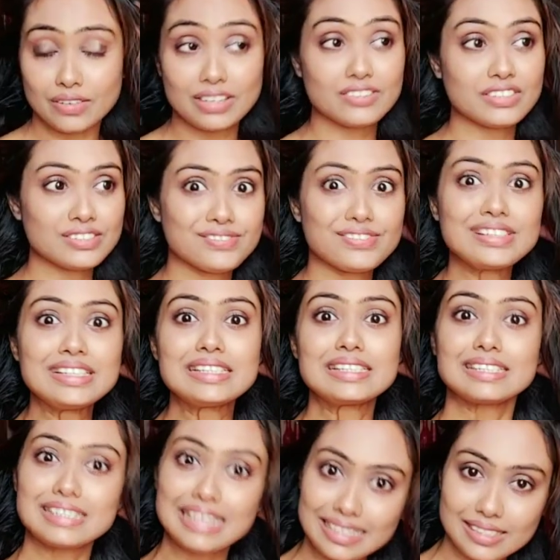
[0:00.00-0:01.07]
Whenever it feels,
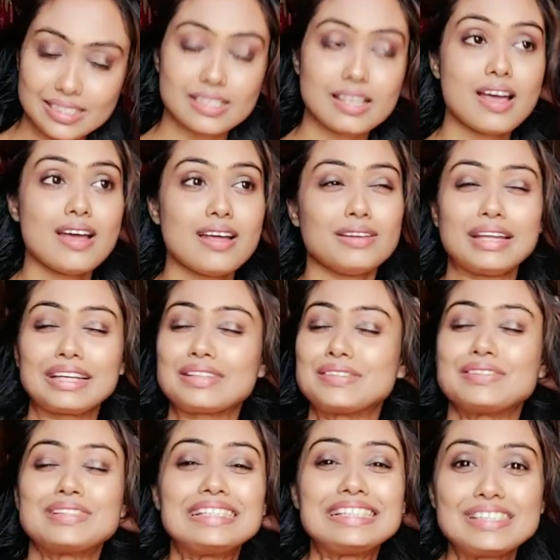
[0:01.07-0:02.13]
it gets like
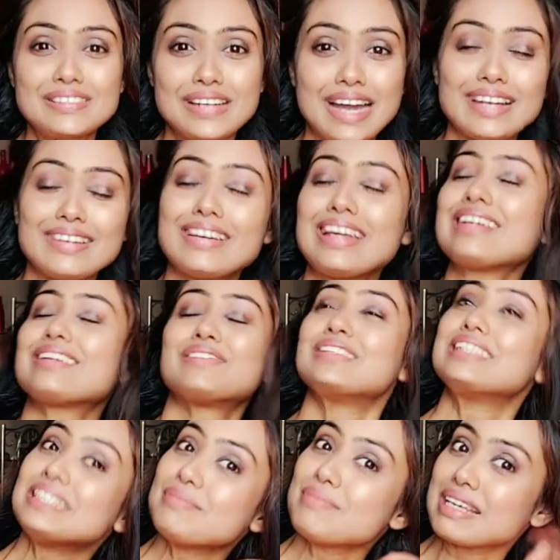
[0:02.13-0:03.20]
really dry, like
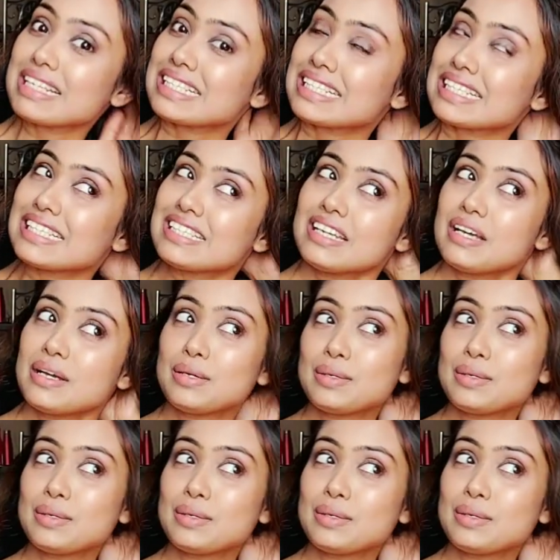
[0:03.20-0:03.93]
really messy.